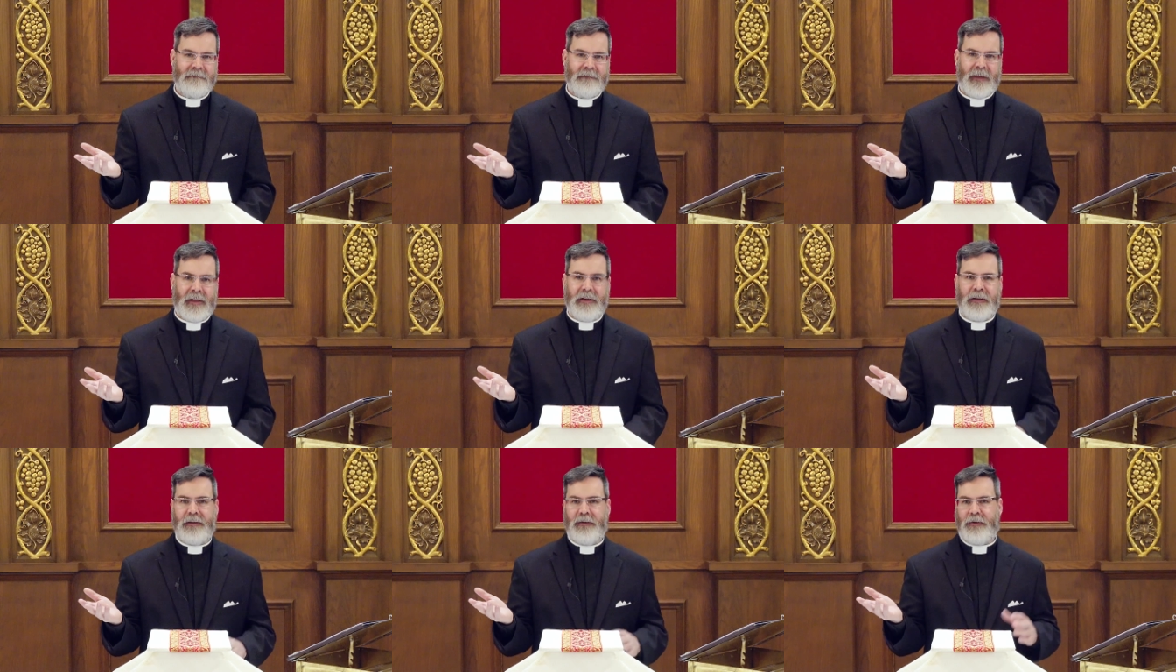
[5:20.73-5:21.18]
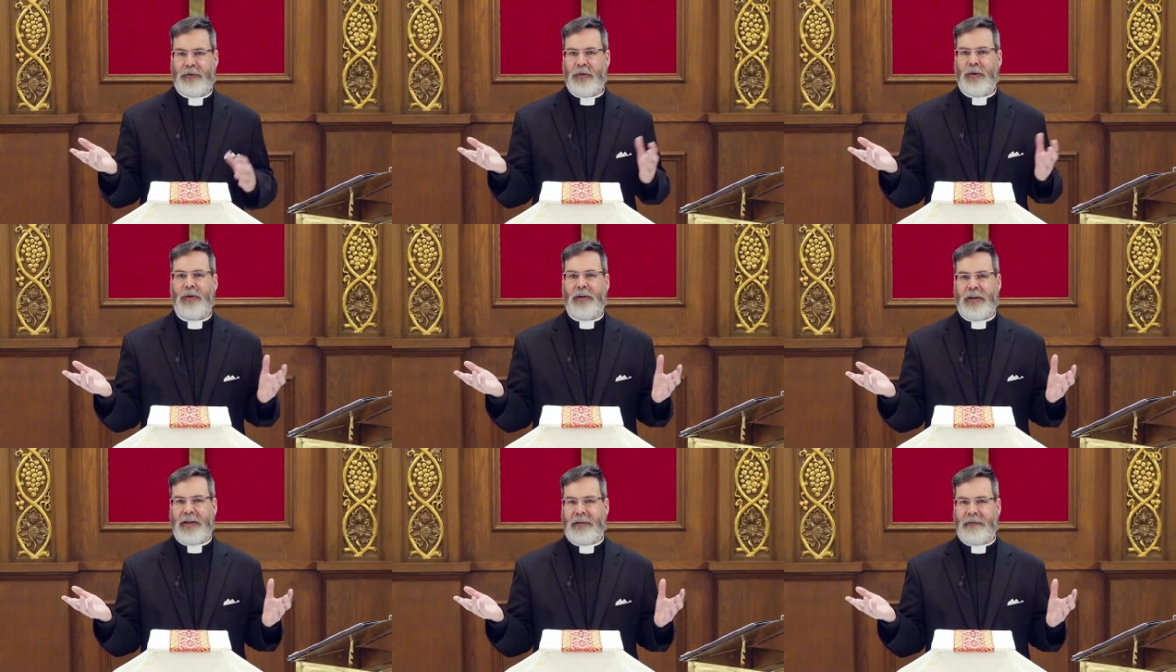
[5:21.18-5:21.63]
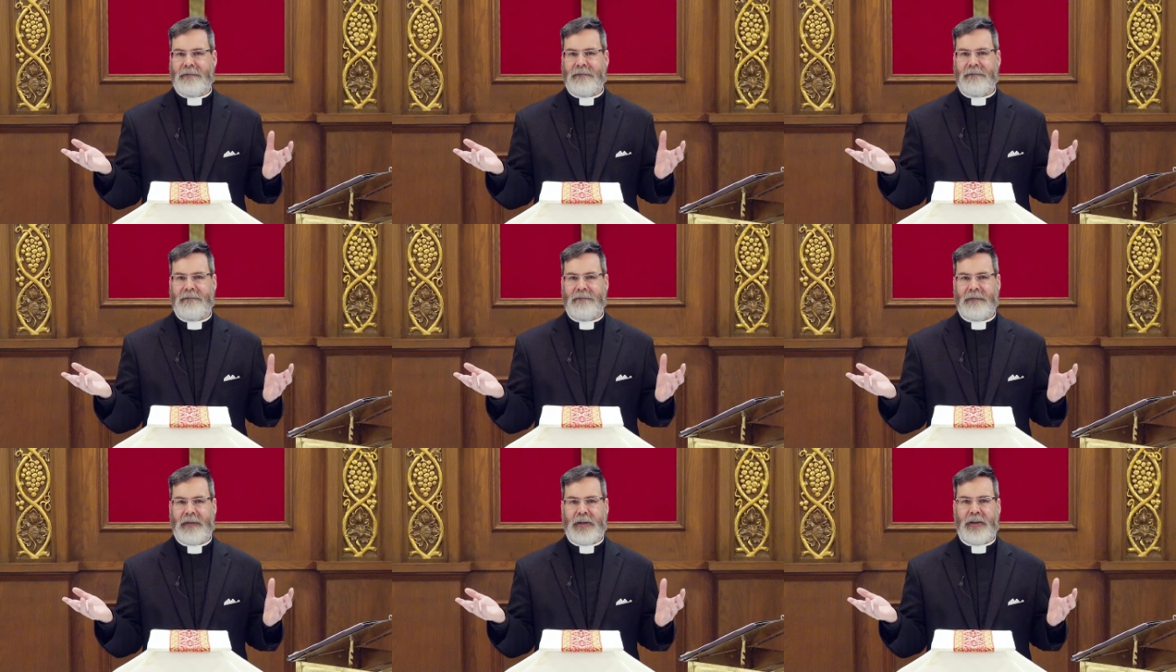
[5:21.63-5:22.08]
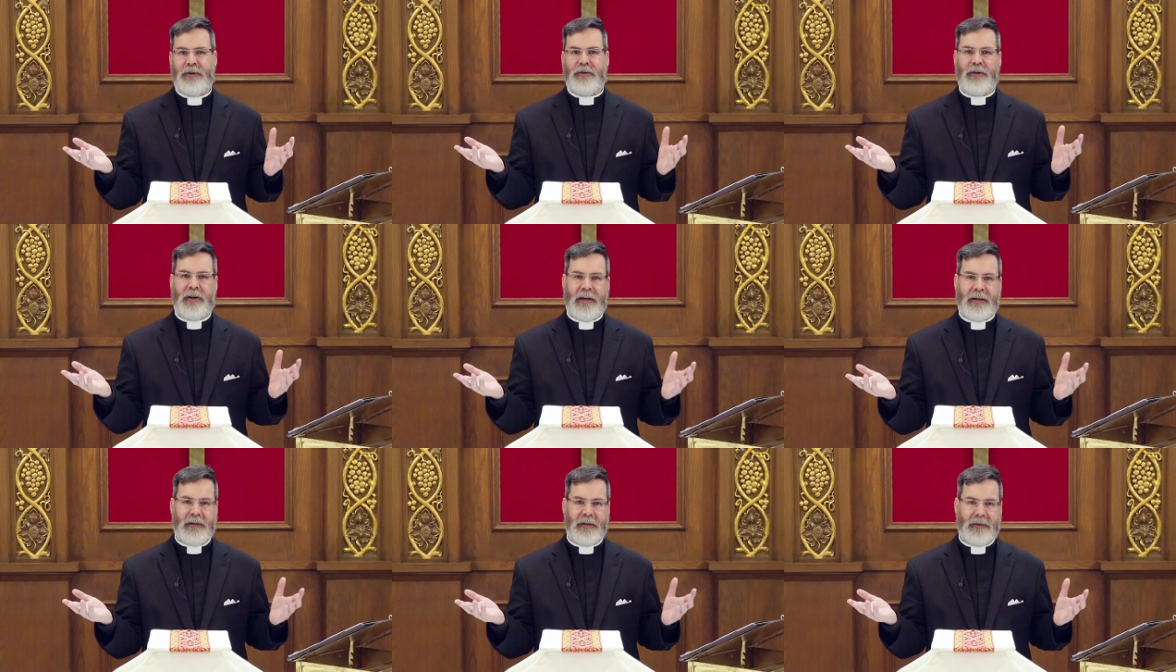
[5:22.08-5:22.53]
and he stole it, and he
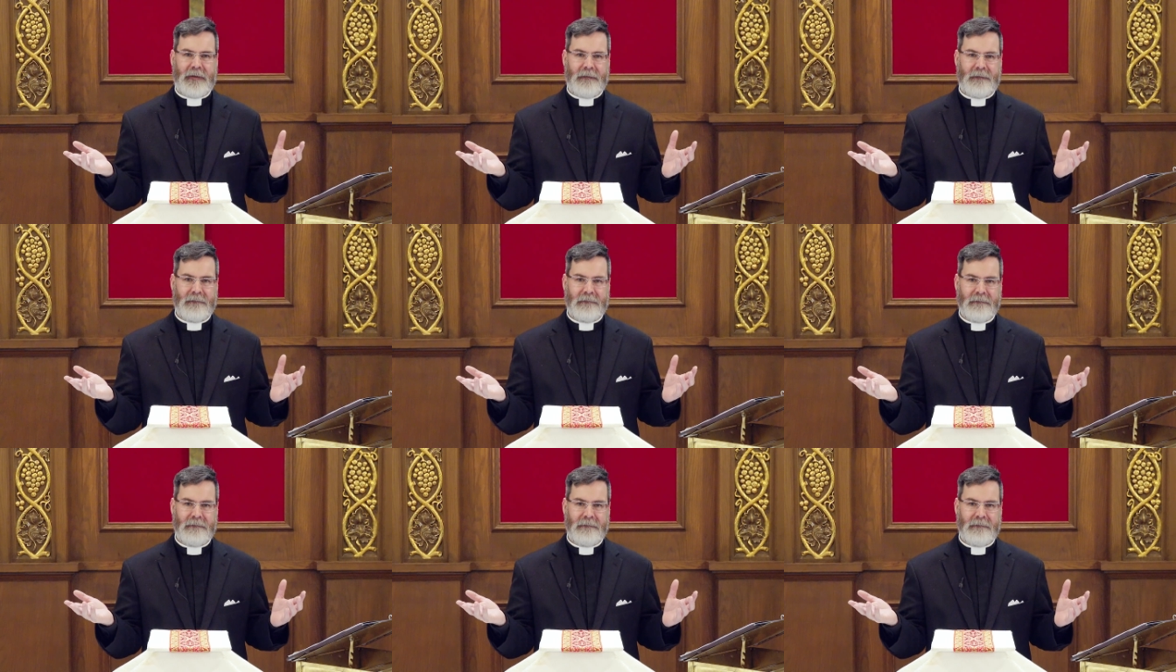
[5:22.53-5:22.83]
drank it.